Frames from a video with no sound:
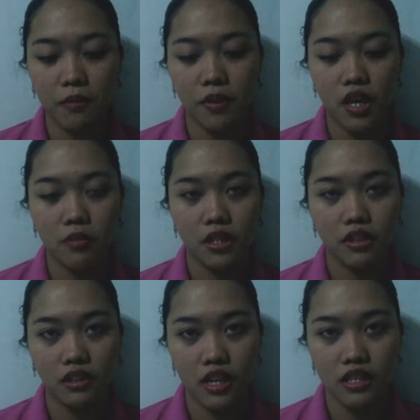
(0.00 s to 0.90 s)
private
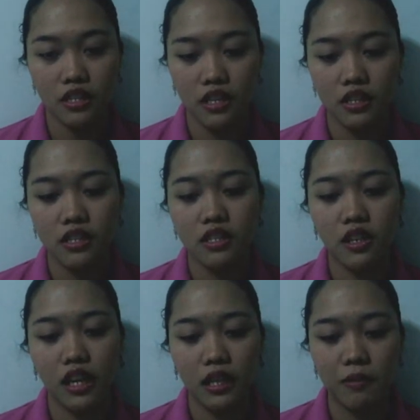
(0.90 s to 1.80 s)
residence
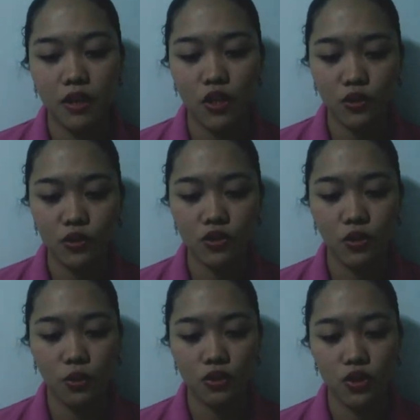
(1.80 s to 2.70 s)
can be used to
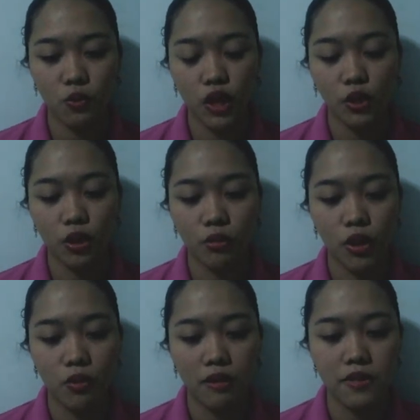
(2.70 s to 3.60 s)
host one or more
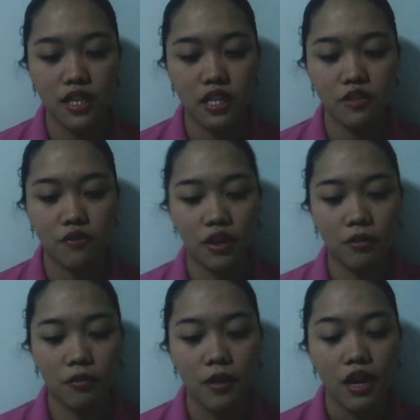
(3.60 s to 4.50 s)
websites
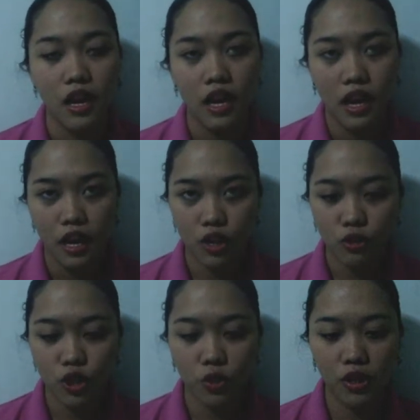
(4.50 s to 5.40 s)
from a
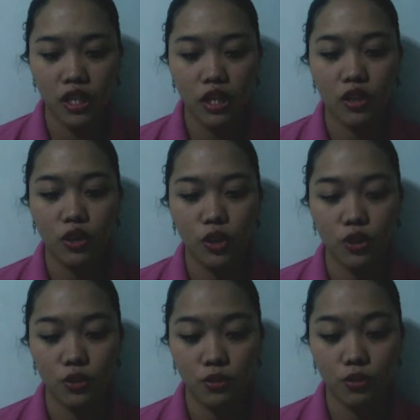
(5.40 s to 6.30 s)
usually
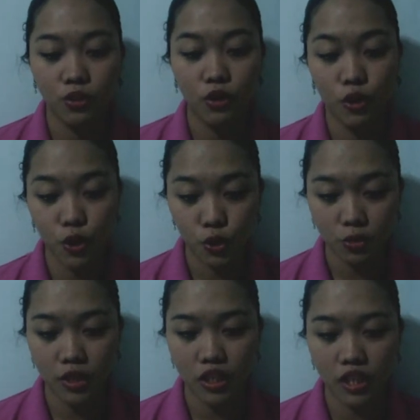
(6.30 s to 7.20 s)

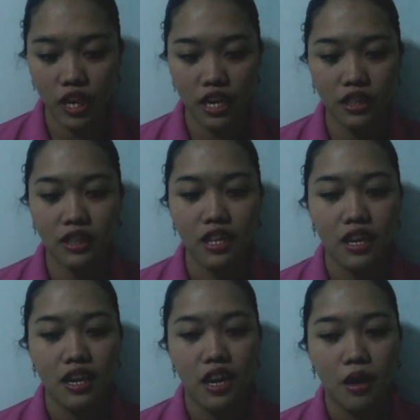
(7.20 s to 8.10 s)
consumer-grade
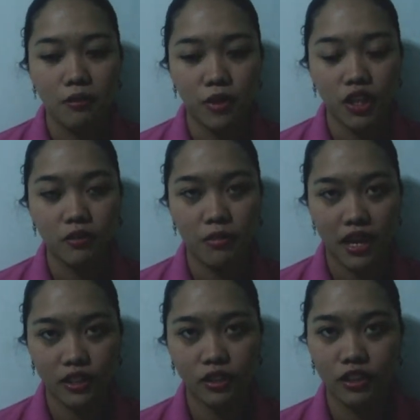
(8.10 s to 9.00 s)

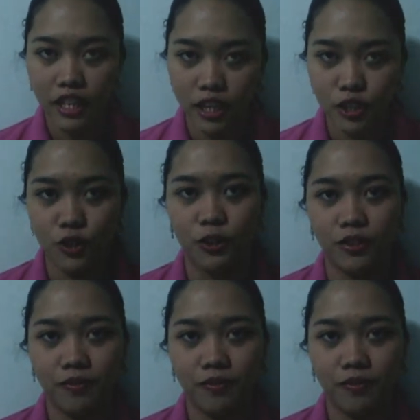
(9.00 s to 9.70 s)
broadband connection.